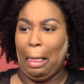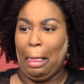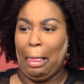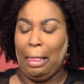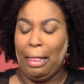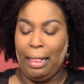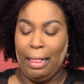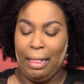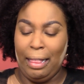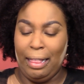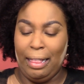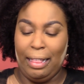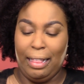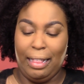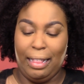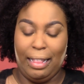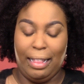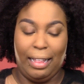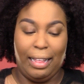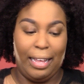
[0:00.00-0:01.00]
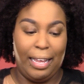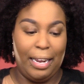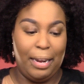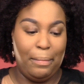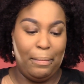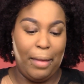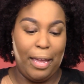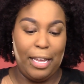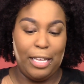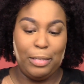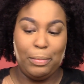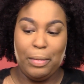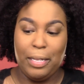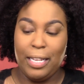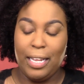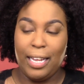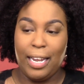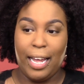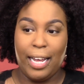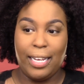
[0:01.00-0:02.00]
Ugh, and it makes me
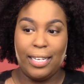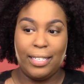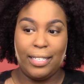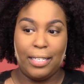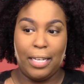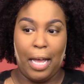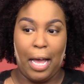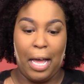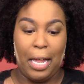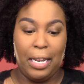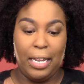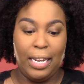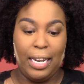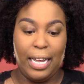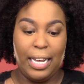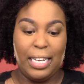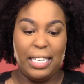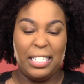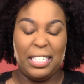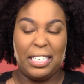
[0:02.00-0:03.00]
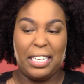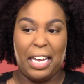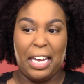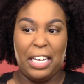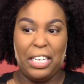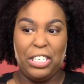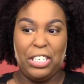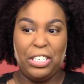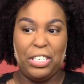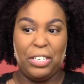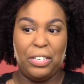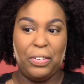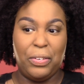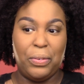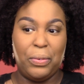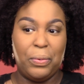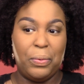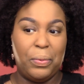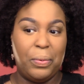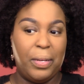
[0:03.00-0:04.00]
look like I look like a
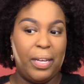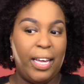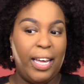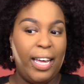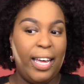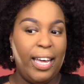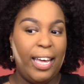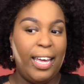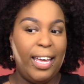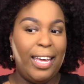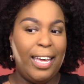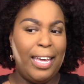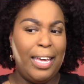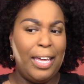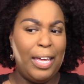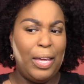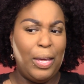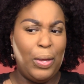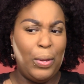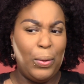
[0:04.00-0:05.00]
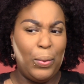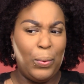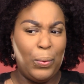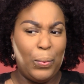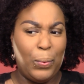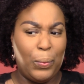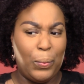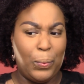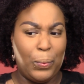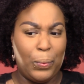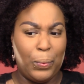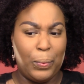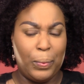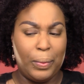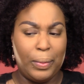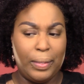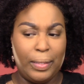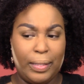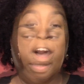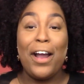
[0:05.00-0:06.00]
statue. Ew.
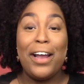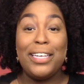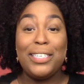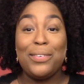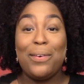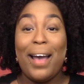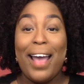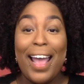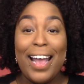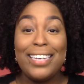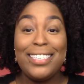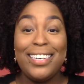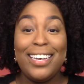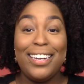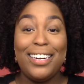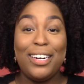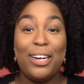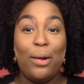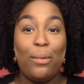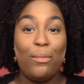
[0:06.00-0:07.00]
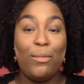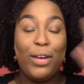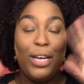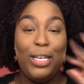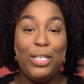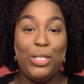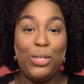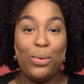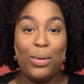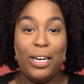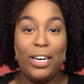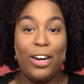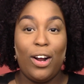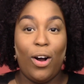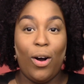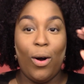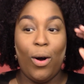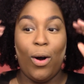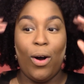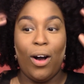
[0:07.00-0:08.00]
All right, so I actually ended up redoing it
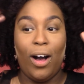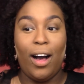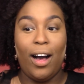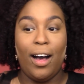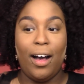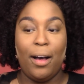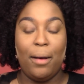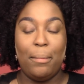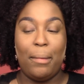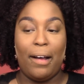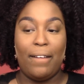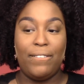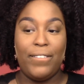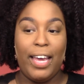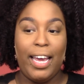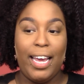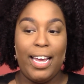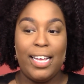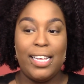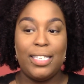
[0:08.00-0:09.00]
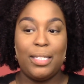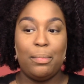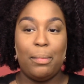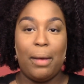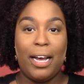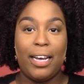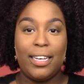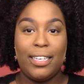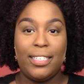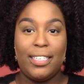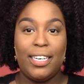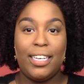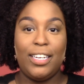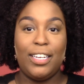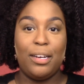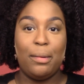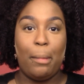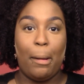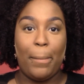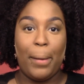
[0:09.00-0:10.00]
all, my face, my
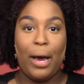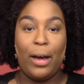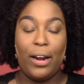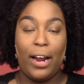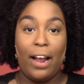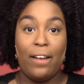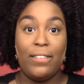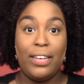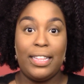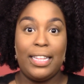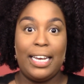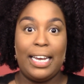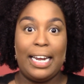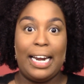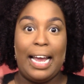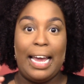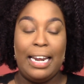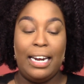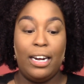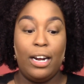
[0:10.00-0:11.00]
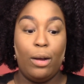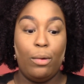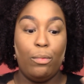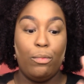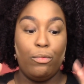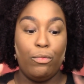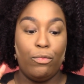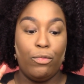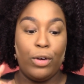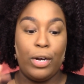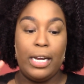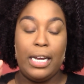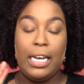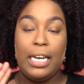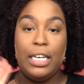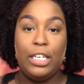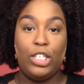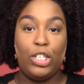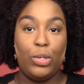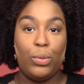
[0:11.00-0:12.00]
concealer, my powder, everything. And I ended up
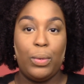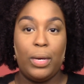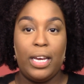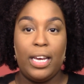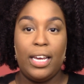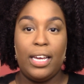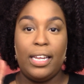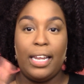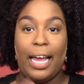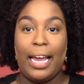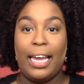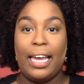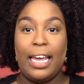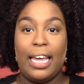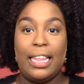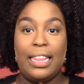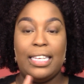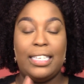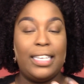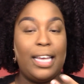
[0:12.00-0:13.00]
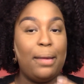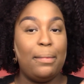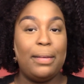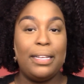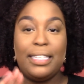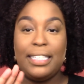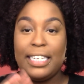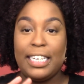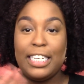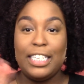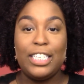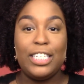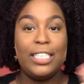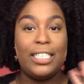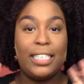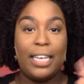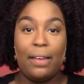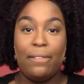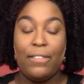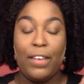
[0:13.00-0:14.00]
redoing like the same concealer,
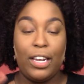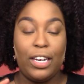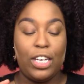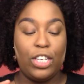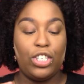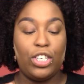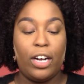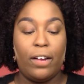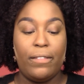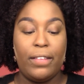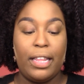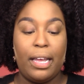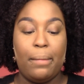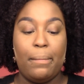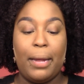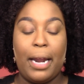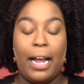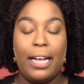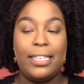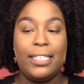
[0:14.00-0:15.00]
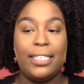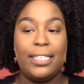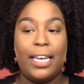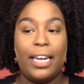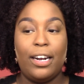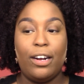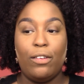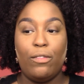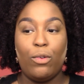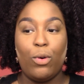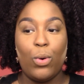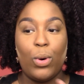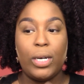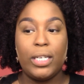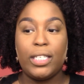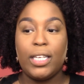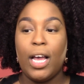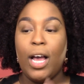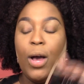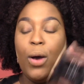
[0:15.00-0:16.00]
same foundation, everything, but I set it, of
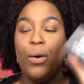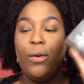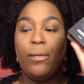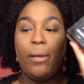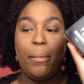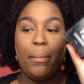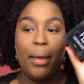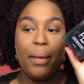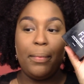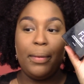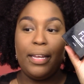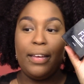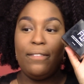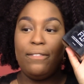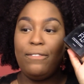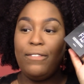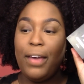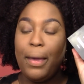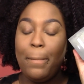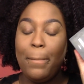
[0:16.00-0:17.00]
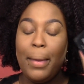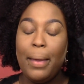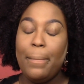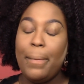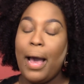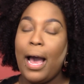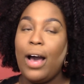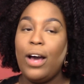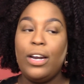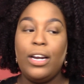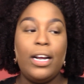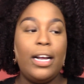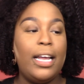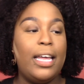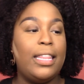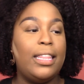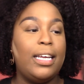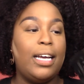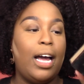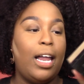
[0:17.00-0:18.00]
course, with my Maybelline Fit Me powder
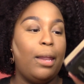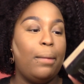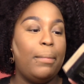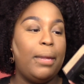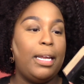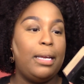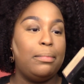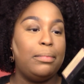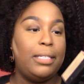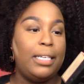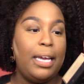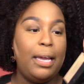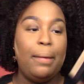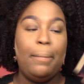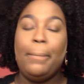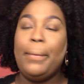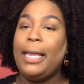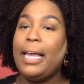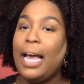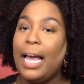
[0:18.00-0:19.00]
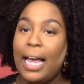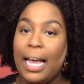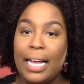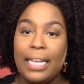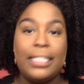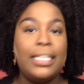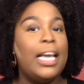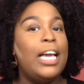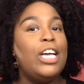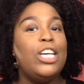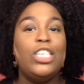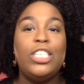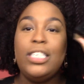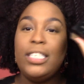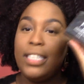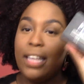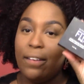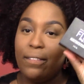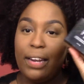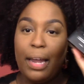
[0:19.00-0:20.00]
in the color medium deep, because
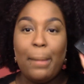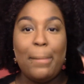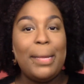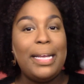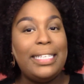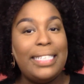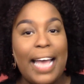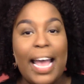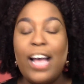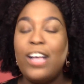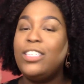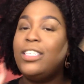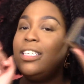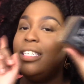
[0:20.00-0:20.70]
she's never let me down.